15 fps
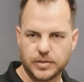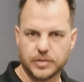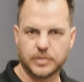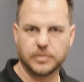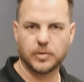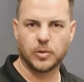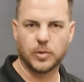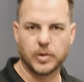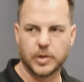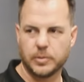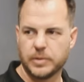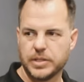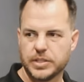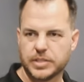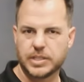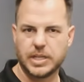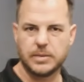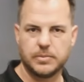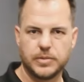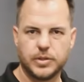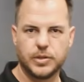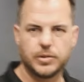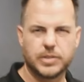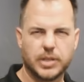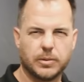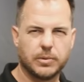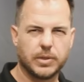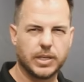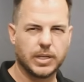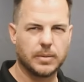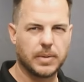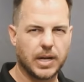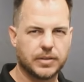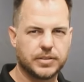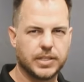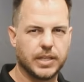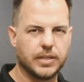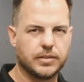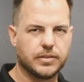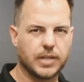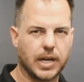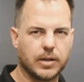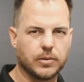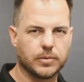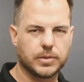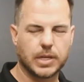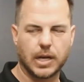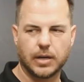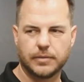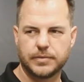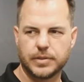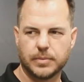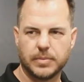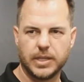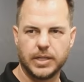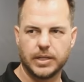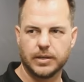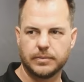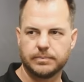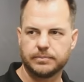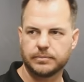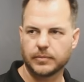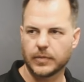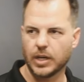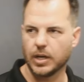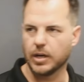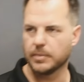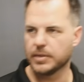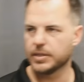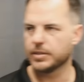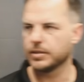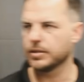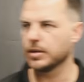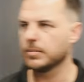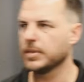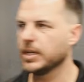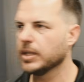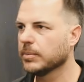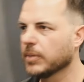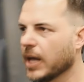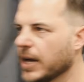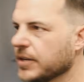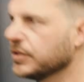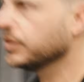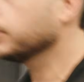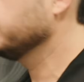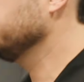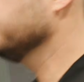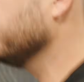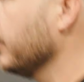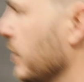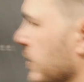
on the floor and we just keep using it. We get about 10 cycles out of some media. This is the media blaster here.